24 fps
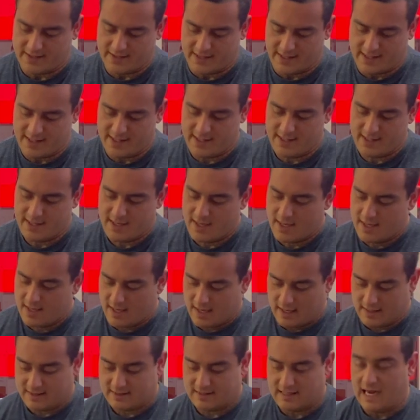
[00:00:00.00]
in it,
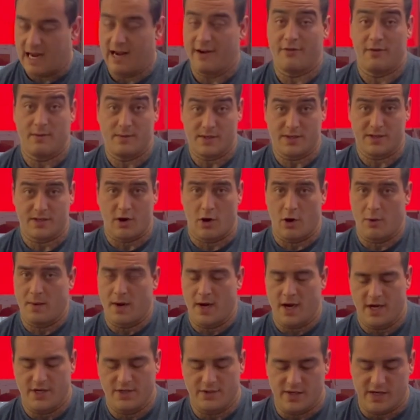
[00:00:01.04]
aside from just
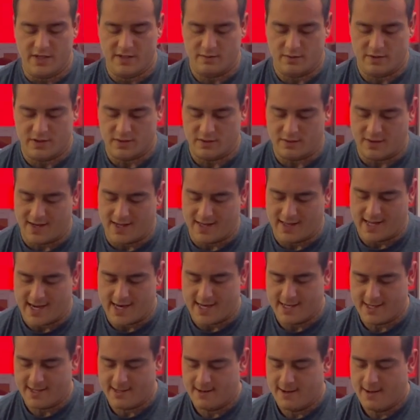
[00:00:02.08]
carbohydrates, which is why I like
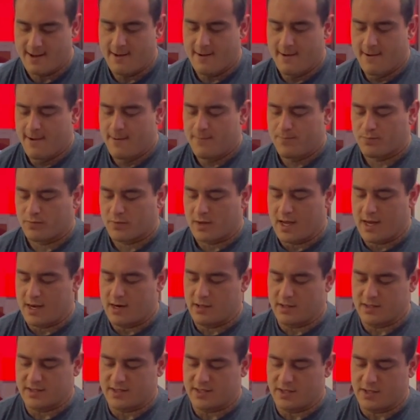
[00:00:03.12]
it. And
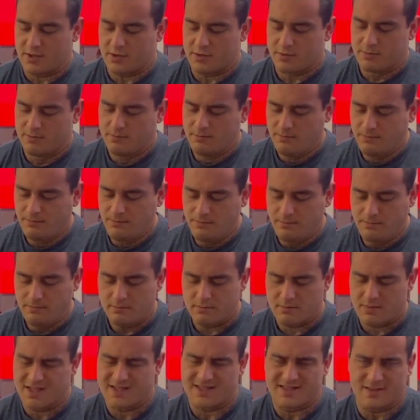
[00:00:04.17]
also,
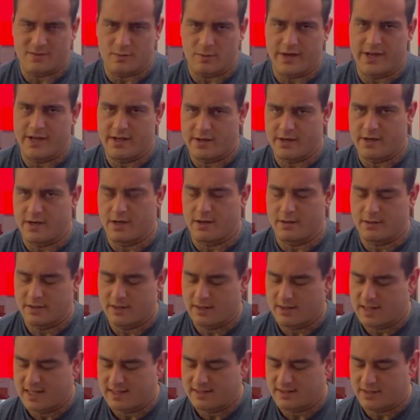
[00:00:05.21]
it's sweet,
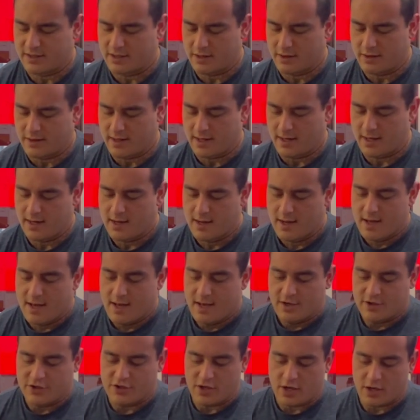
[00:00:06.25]
that's a good thing.
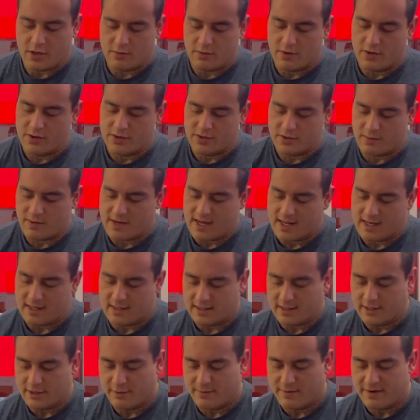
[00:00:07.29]
Chuck roast, we got a
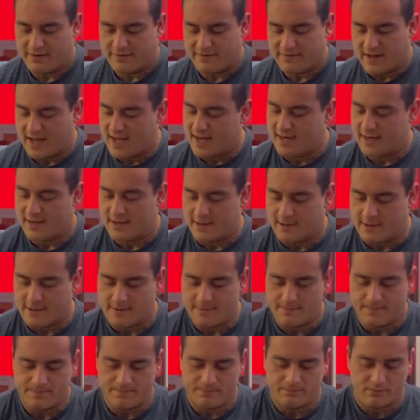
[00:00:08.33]
little bit of fat in here.
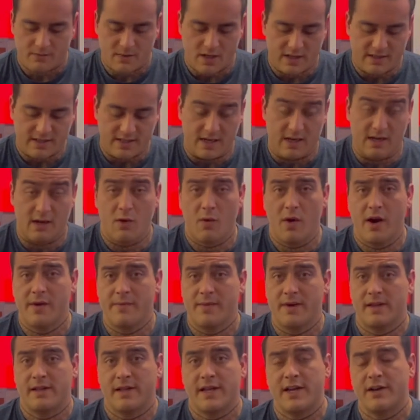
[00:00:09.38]
It's quite a
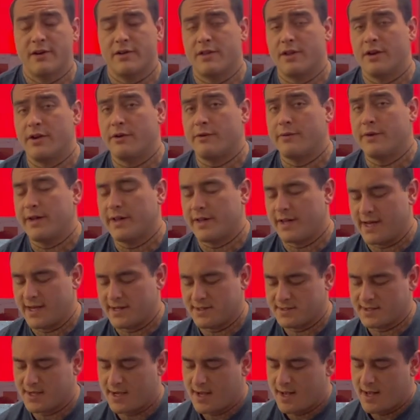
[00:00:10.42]
bit leaner than you'd
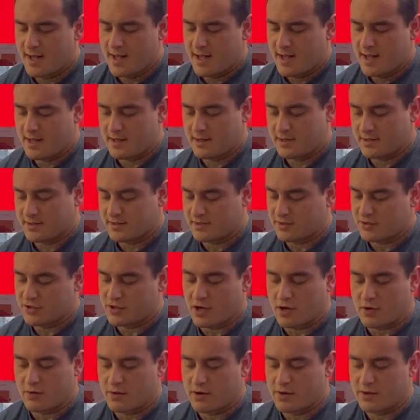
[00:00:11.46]
realize. And also
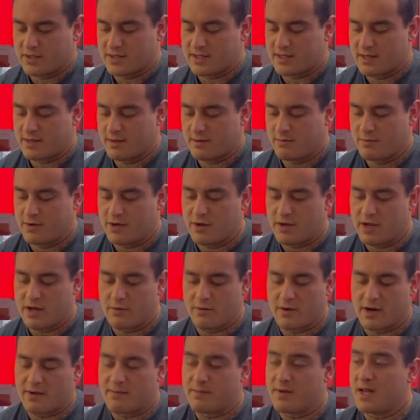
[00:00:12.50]
chuck roast, when you eat
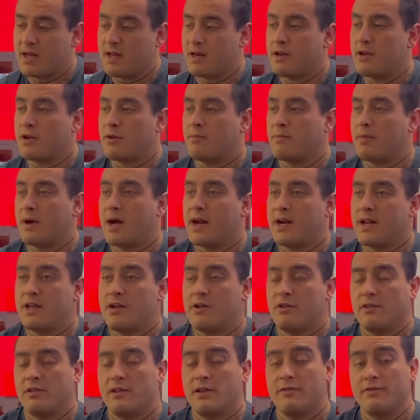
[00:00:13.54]
red meat, your body,
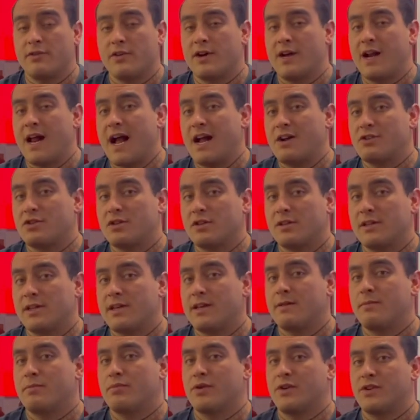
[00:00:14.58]
your liver
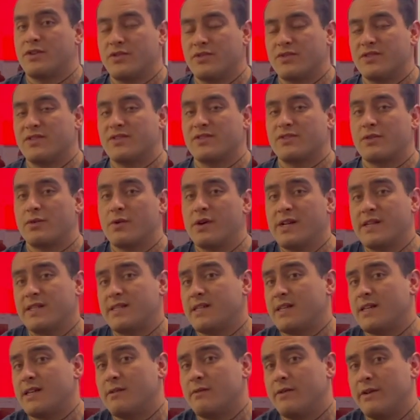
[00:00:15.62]
naturally produces
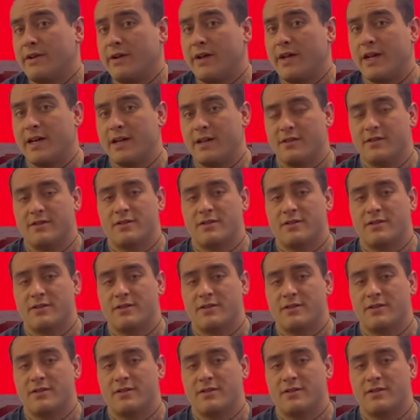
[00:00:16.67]
creatine when you eat it.